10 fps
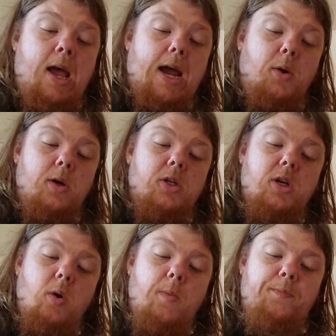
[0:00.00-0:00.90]
Anyway,
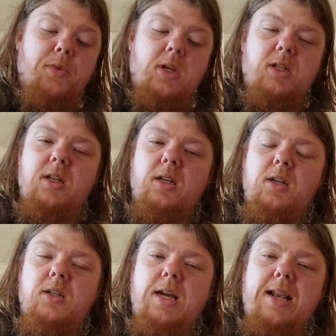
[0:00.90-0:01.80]
so this
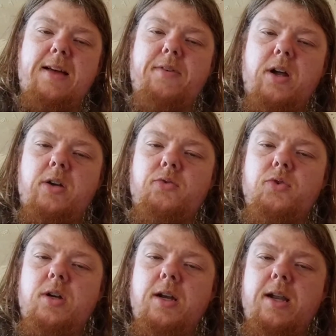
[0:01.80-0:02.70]
is
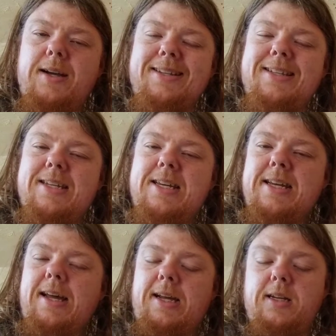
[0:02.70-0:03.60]

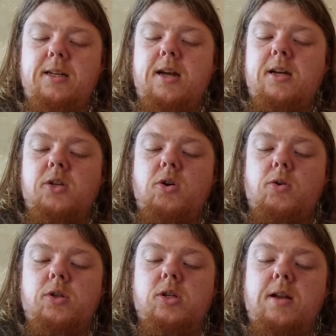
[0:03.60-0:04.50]
1198 days
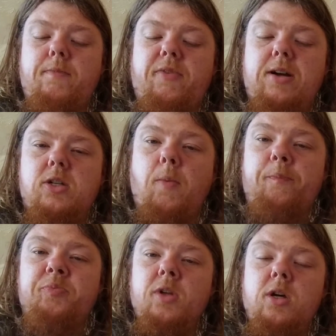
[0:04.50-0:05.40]
on the Slimfast
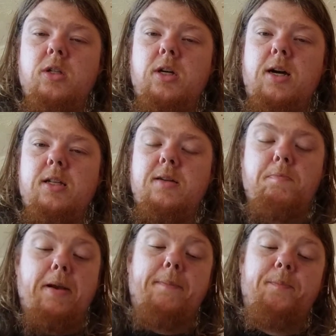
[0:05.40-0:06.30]
dieting
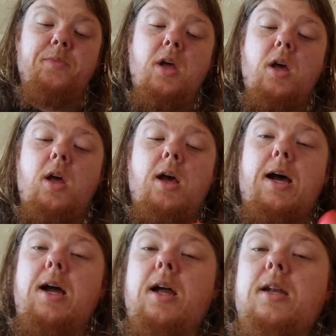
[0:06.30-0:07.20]
plan,
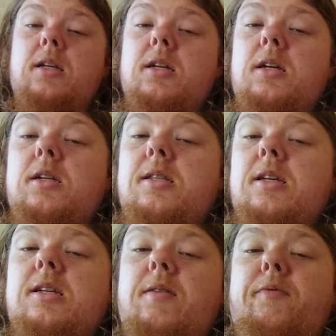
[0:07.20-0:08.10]
and this is the
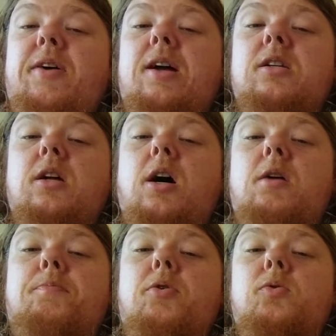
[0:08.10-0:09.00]
Slimfast high
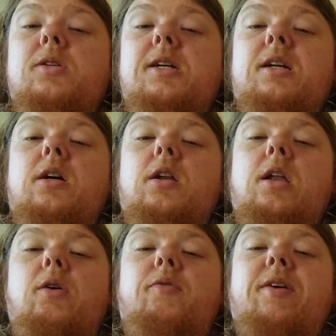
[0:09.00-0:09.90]
protein,
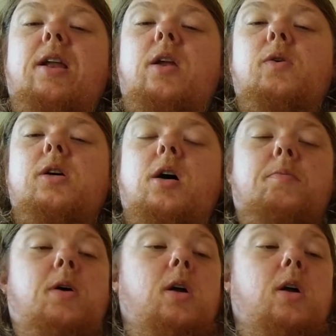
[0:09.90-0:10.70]
low fat, low carb,